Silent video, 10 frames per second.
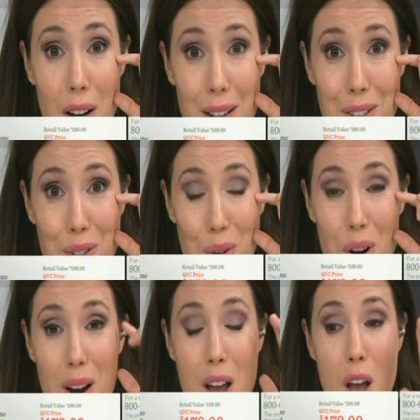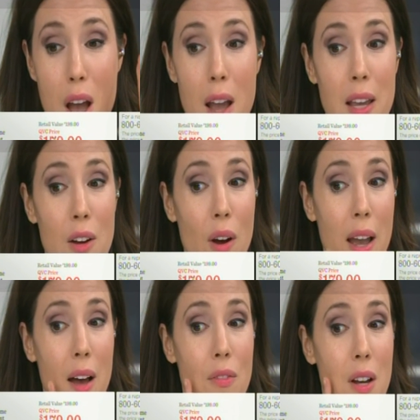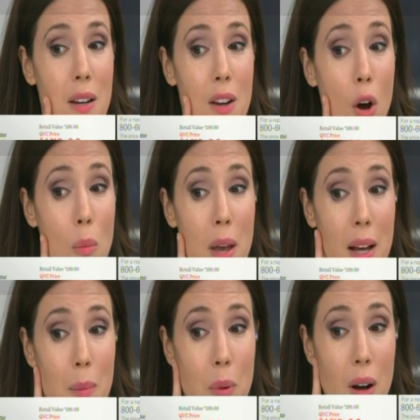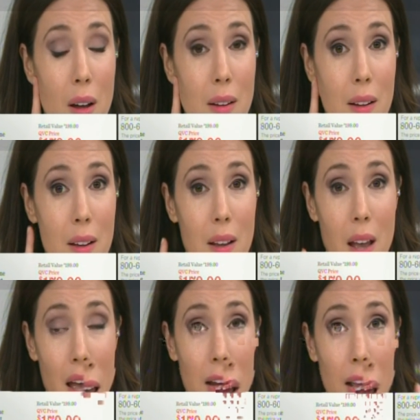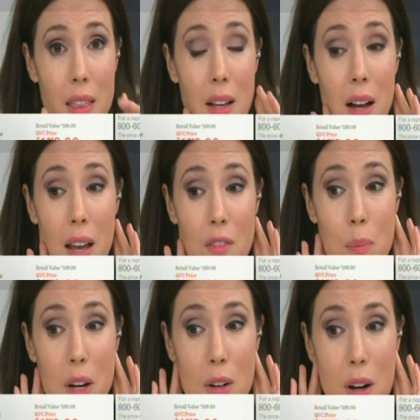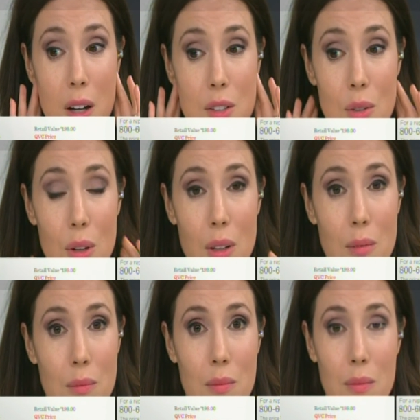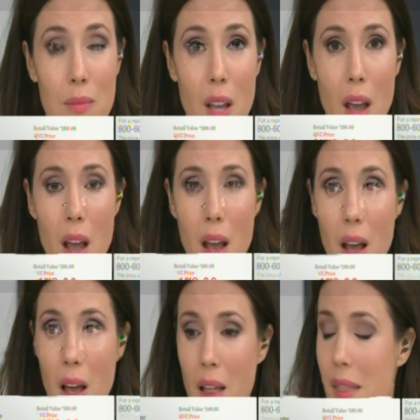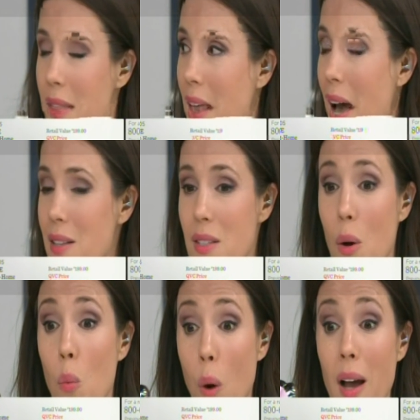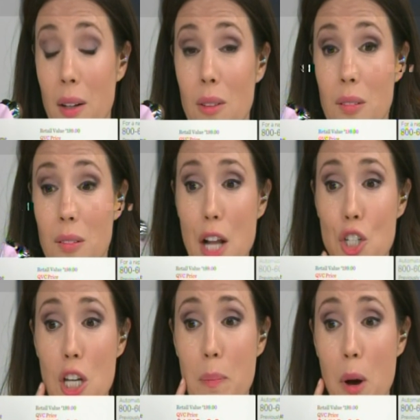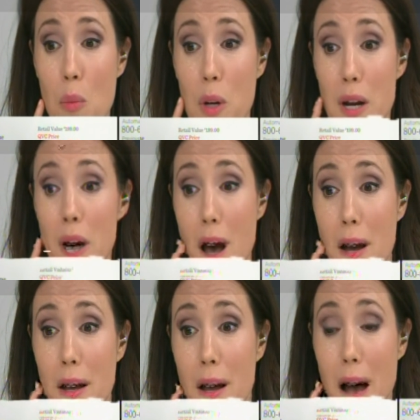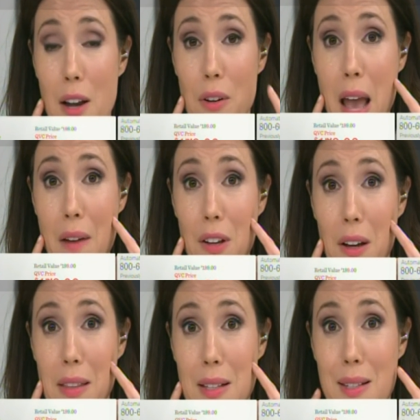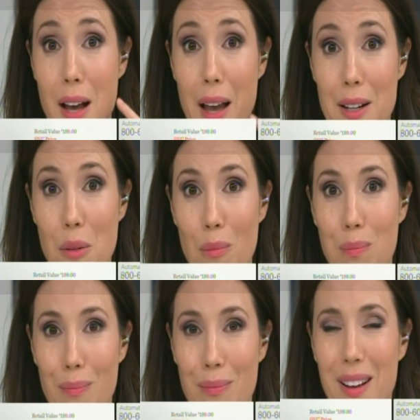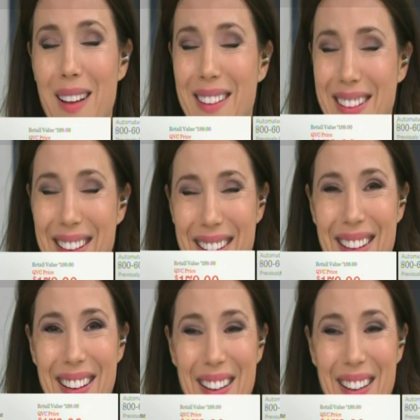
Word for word: contour. Yeah, yeah. Here I have no makeup on, and I think I have better contour. Well, this is also. That's why. Wait, look at that cheekbone. When right, I talk, I, know. I don't have it on this side. So this is what I want to do.